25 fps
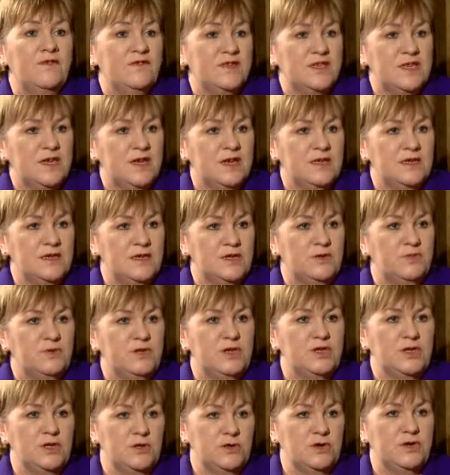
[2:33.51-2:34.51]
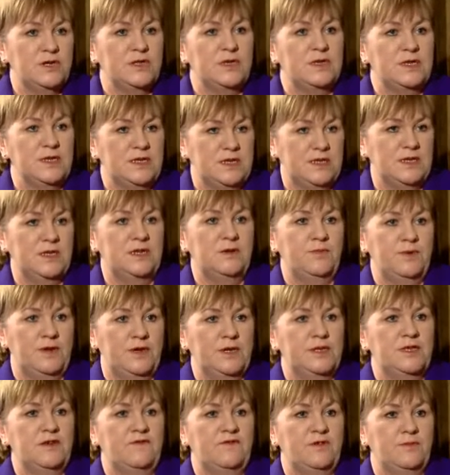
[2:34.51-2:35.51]
I've said is we need to look at the
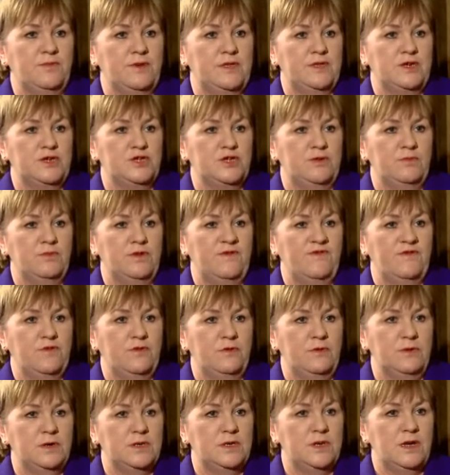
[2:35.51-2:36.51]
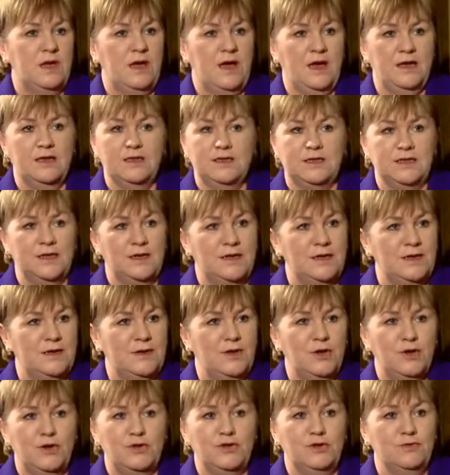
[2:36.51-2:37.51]
sustainability of the position we've got.
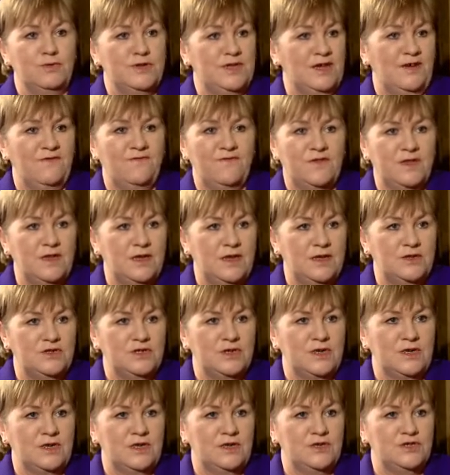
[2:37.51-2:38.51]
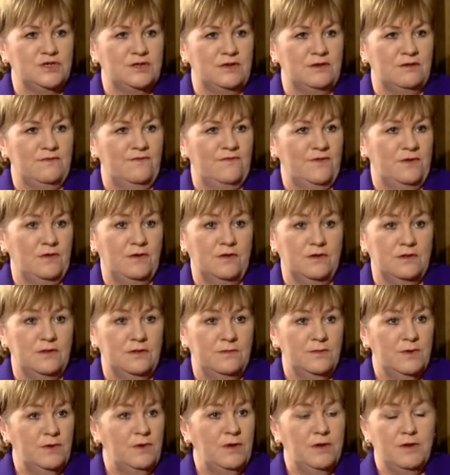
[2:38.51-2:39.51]
Ideally, you would have free education for
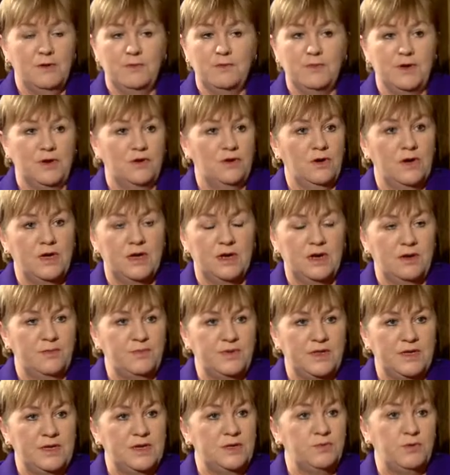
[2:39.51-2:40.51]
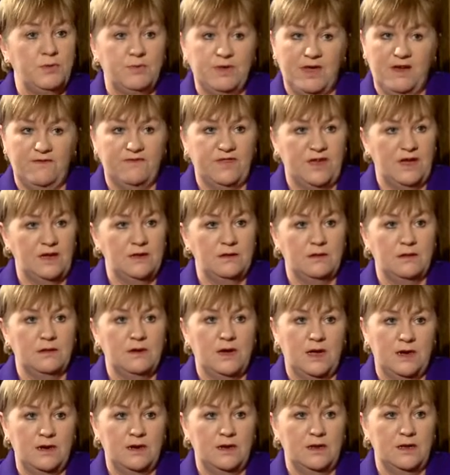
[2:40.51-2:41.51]
all. We're not in a place where we have that
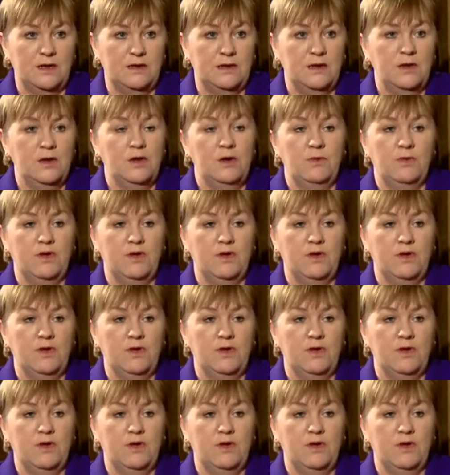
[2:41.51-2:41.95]
currently.